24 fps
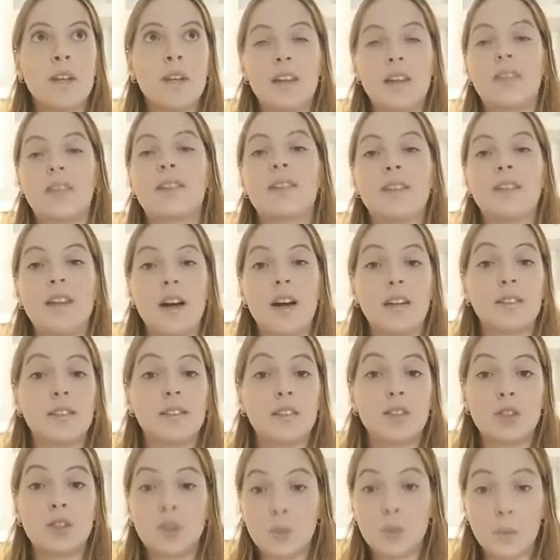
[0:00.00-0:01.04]
it's not
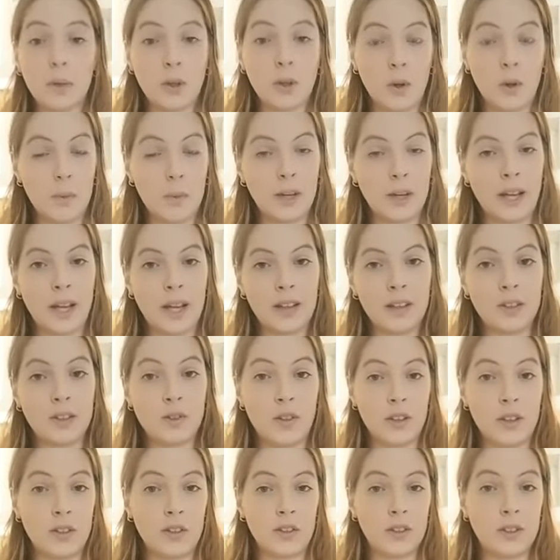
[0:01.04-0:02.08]
super complicated
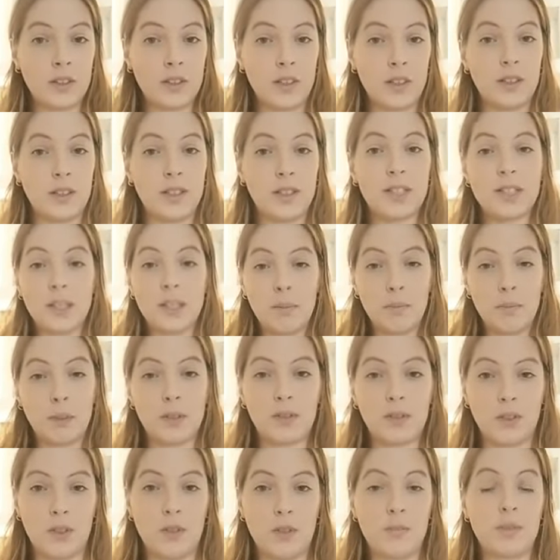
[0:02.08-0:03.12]
to understand the simple
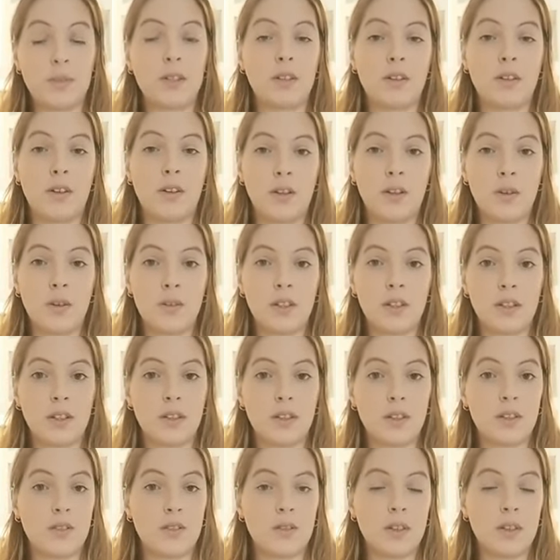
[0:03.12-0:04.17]
terms that they are using in
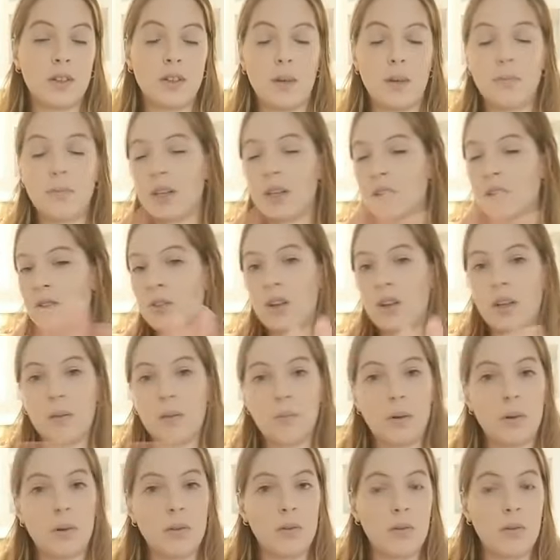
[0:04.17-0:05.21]
the street. I'm not talking
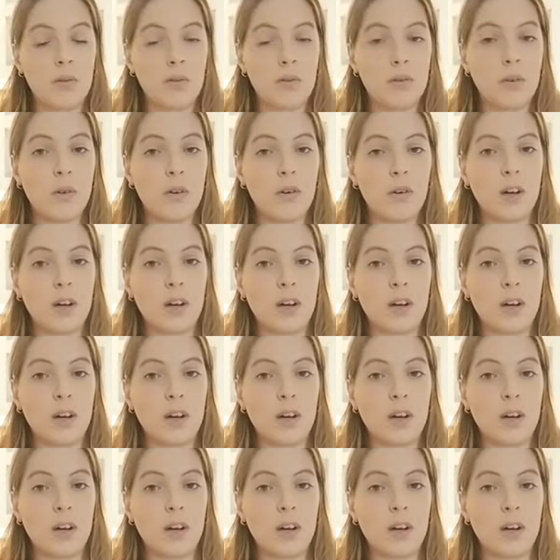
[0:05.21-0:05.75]
about the raw